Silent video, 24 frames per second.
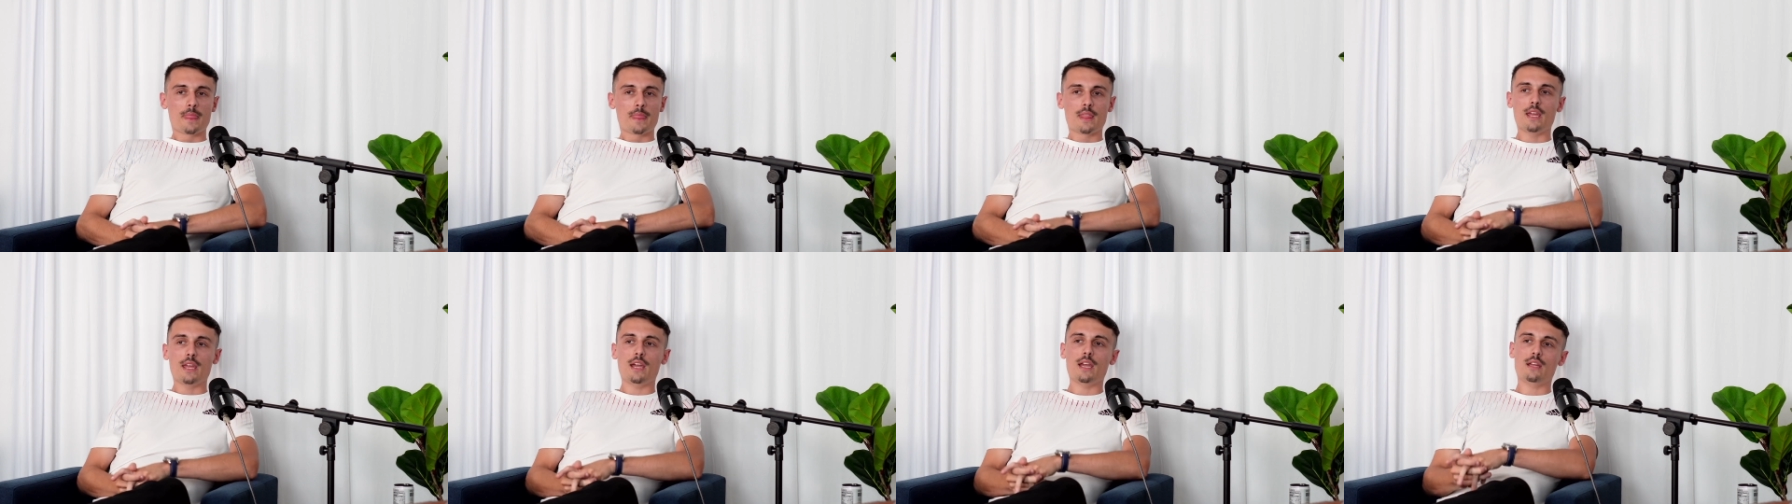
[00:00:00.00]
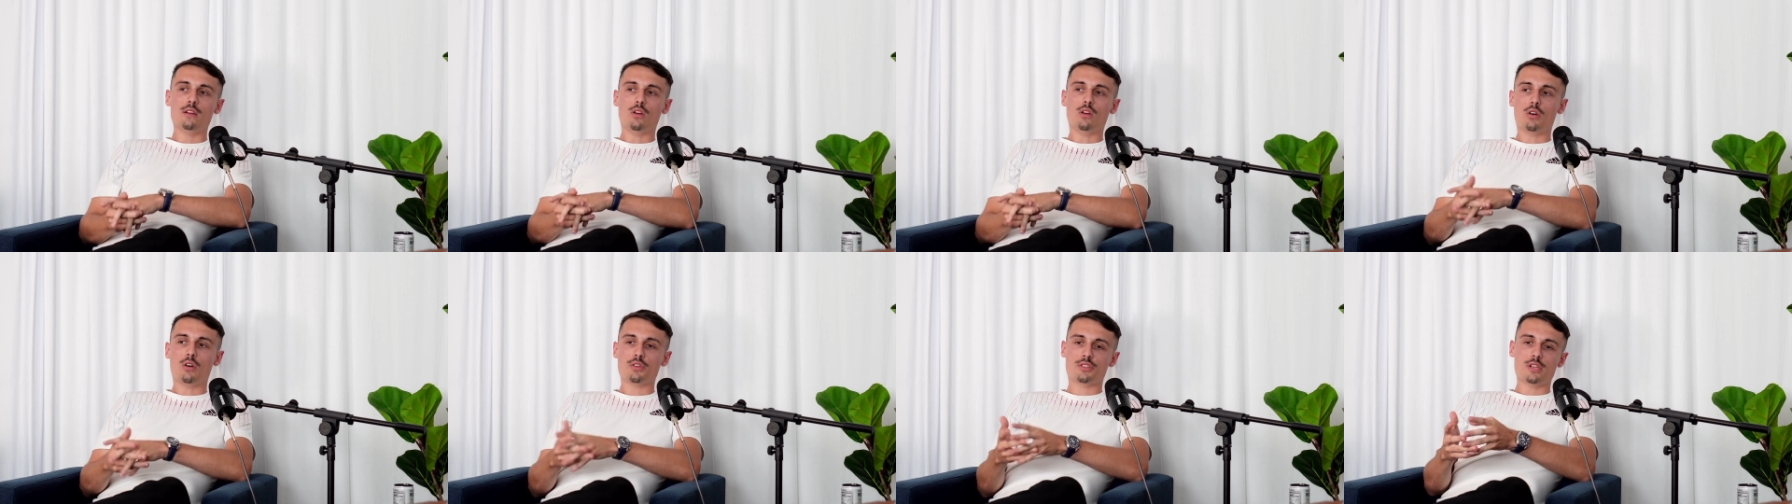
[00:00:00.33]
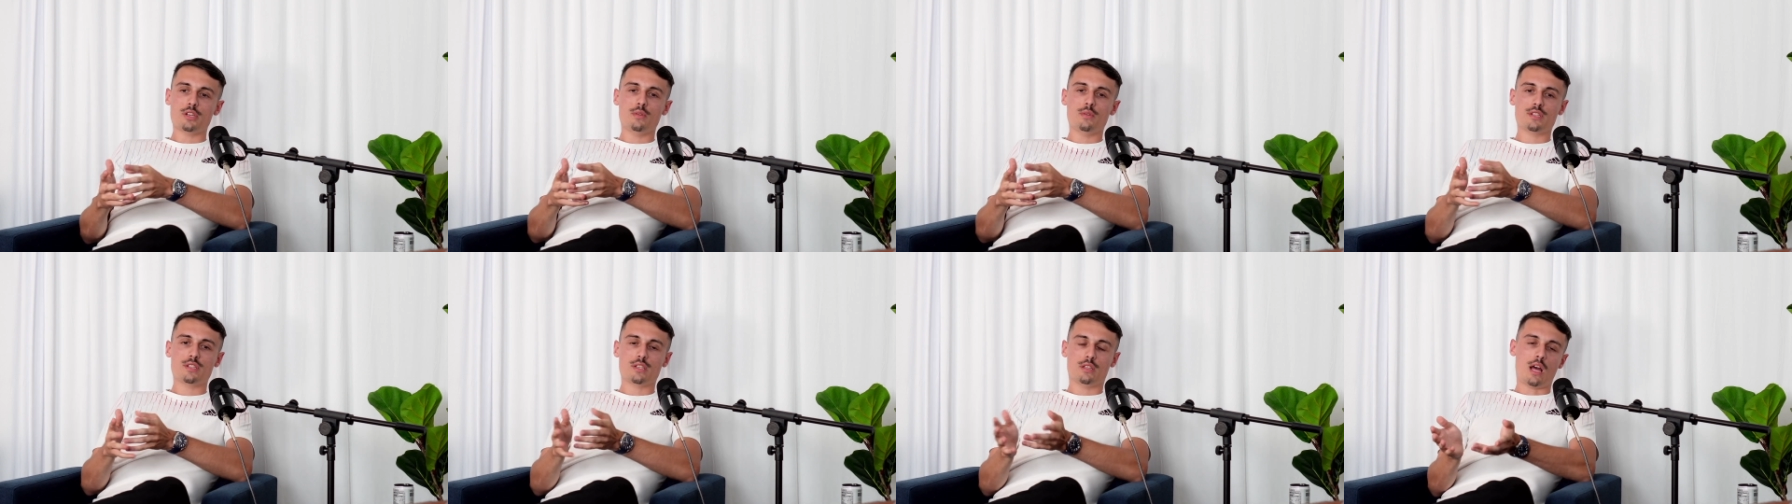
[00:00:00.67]
And
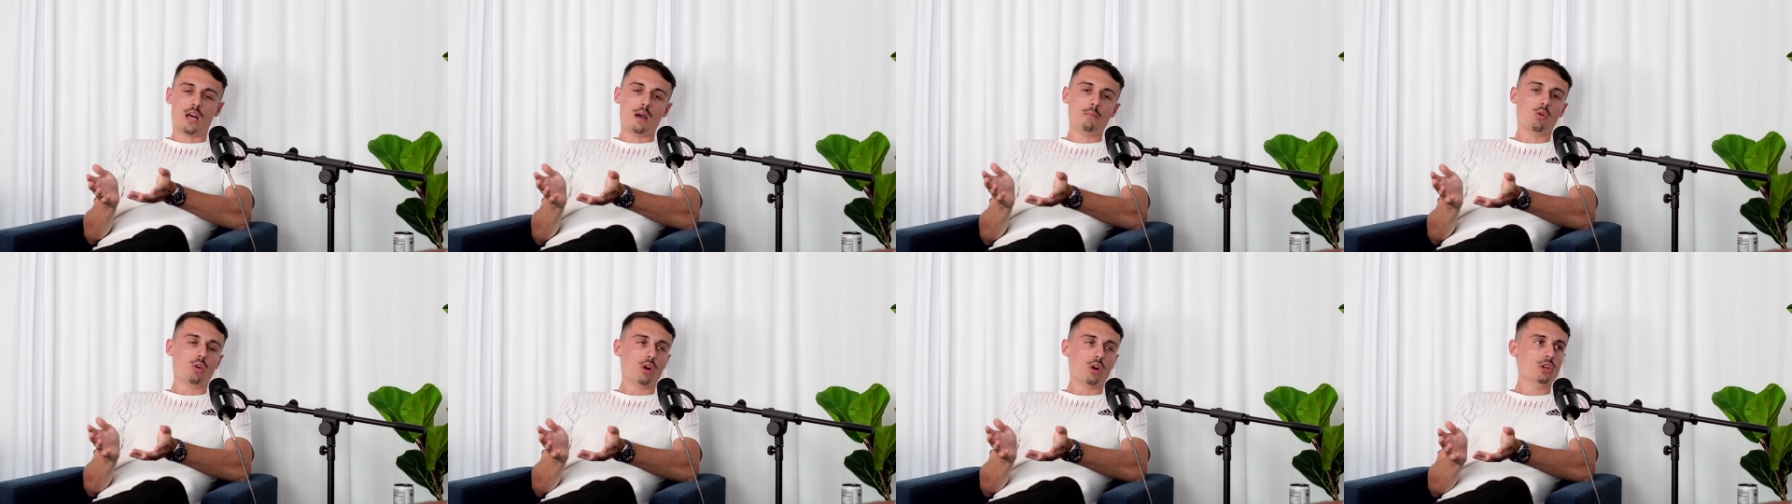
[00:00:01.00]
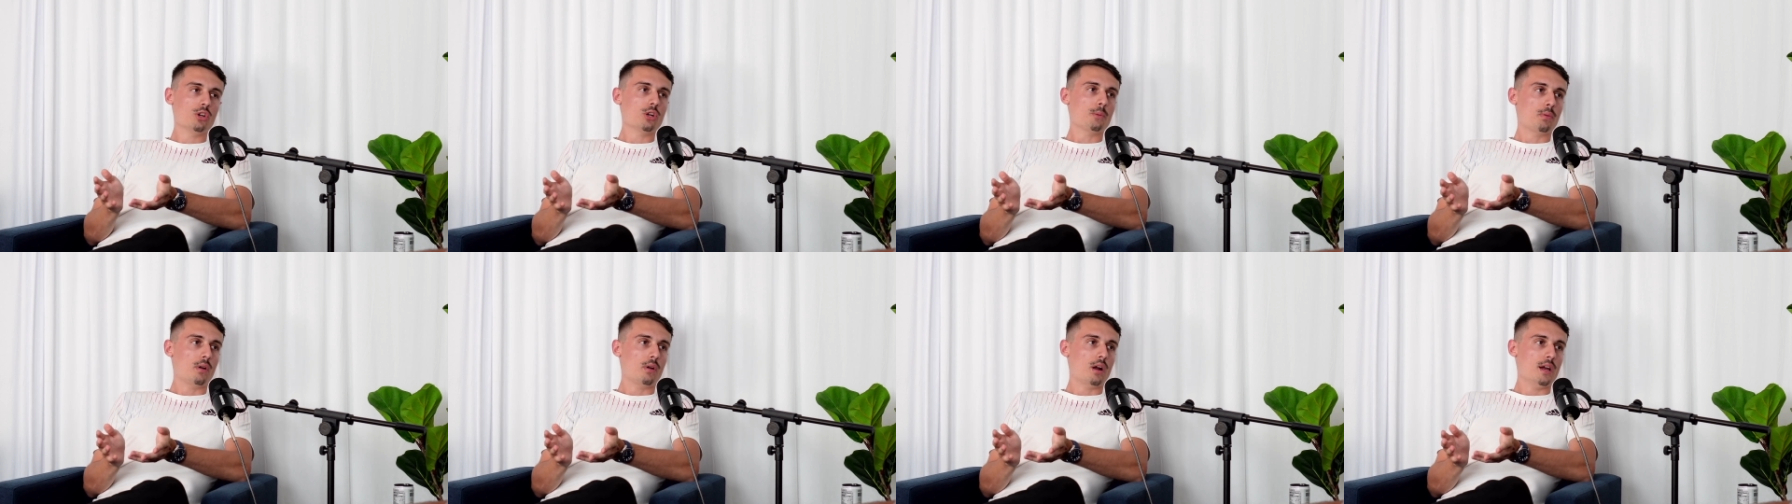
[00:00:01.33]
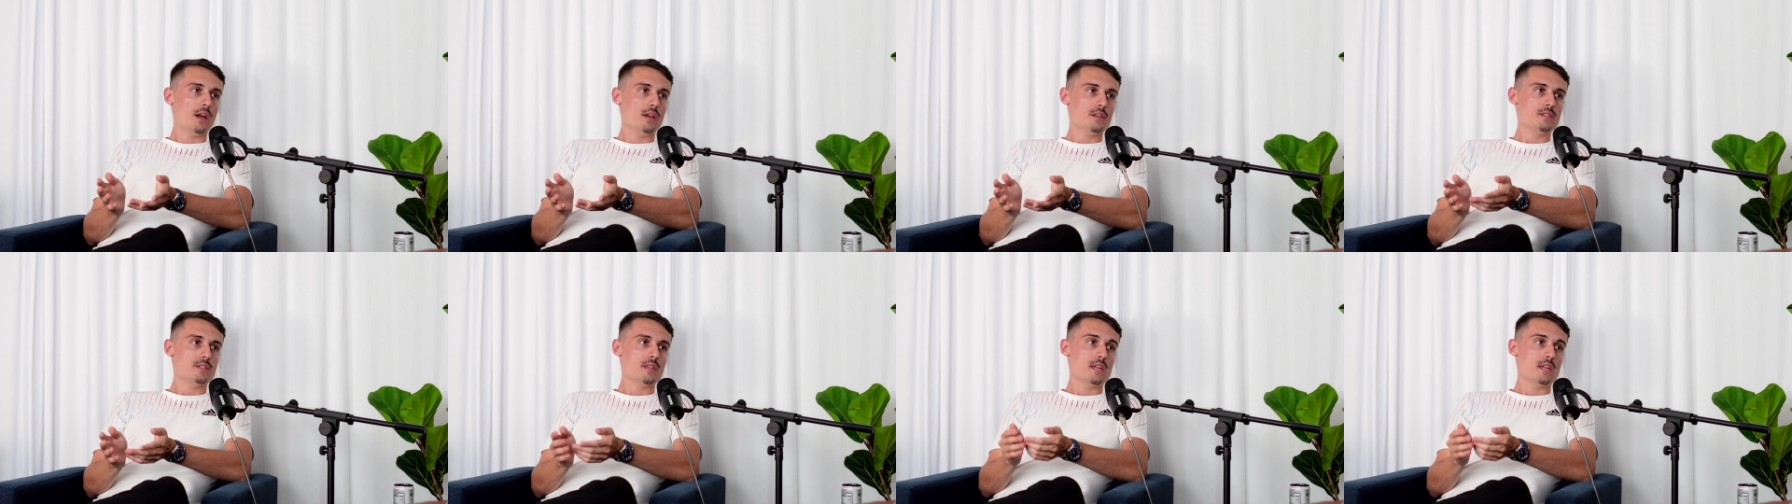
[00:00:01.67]
also it's a lot more underpriced.